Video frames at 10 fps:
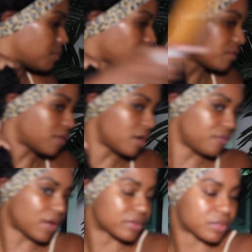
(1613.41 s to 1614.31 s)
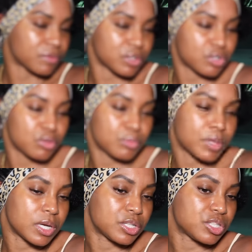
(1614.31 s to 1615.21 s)
my Evolve 572
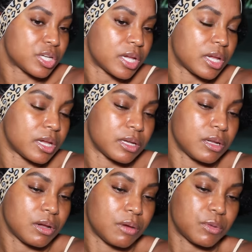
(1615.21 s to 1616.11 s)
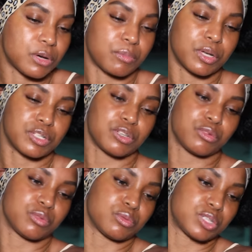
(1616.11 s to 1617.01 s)
brush, and I'm gonna brush it
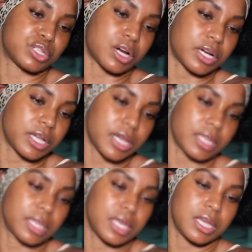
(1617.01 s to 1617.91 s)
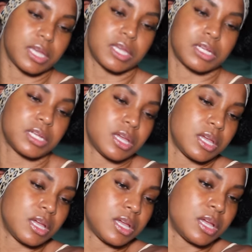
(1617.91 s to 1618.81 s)
through, starting at the end
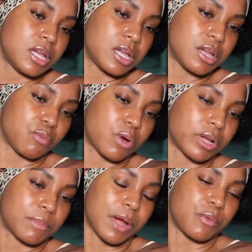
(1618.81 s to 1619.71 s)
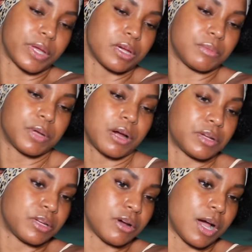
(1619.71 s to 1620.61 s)
and working my way up. You
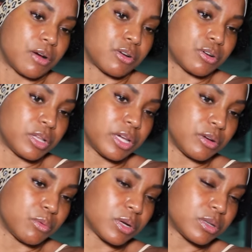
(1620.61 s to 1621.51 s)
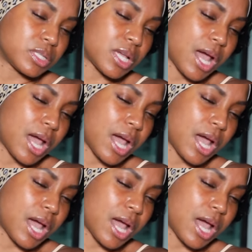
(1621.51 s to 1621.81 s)
already know how curly hair works.